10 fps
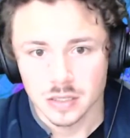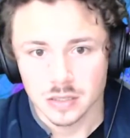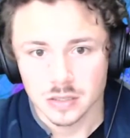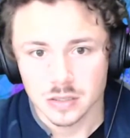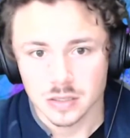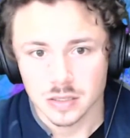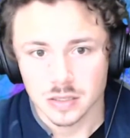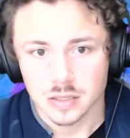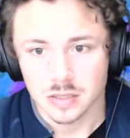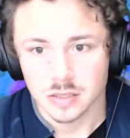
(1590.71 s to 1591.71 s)
Okay,
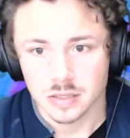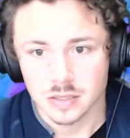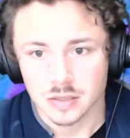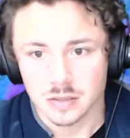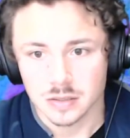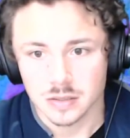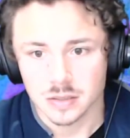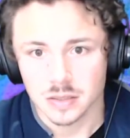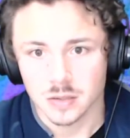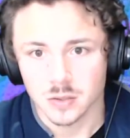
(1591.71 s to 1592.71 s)
and
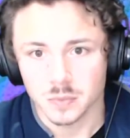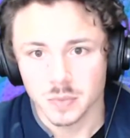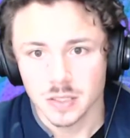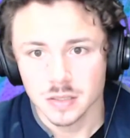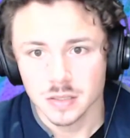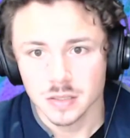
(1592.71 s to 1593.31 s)
on bina,